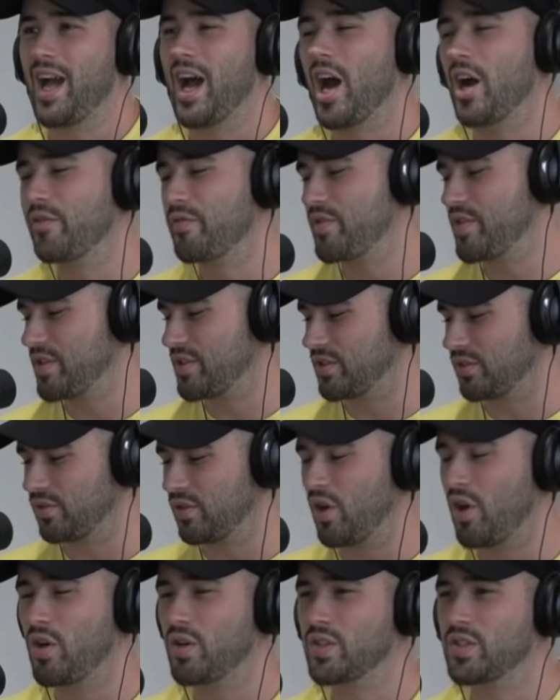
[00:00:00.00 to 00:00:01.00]
Of this
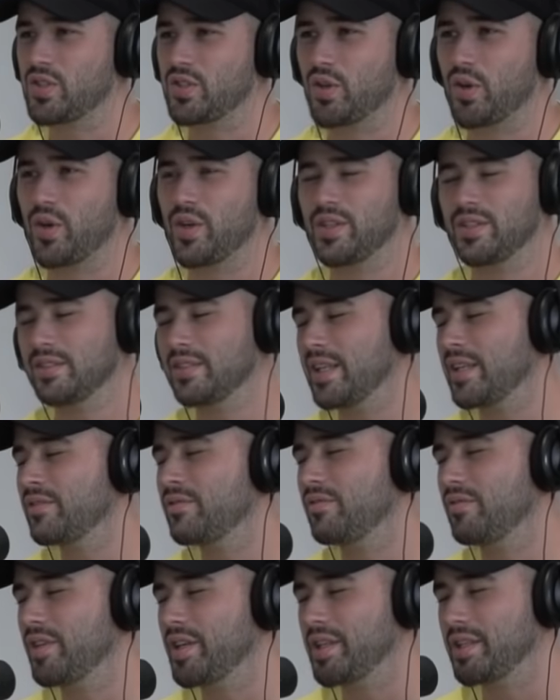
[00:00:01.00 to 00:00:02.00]
long story.
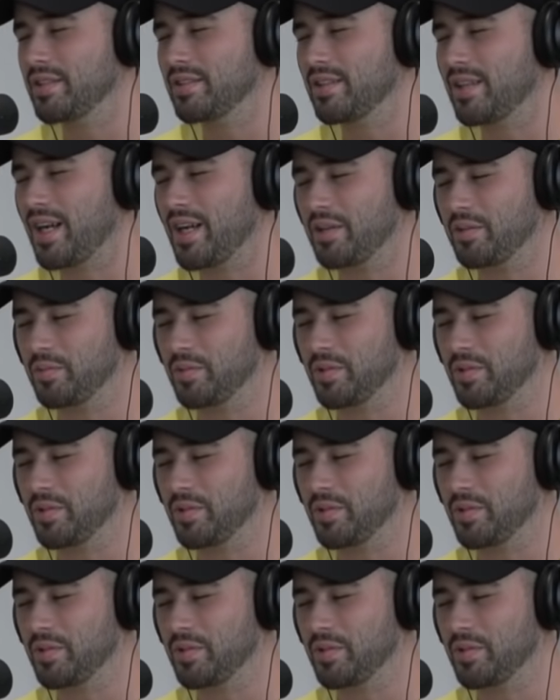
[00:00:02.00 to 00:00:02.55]
Didn't read it. A lot of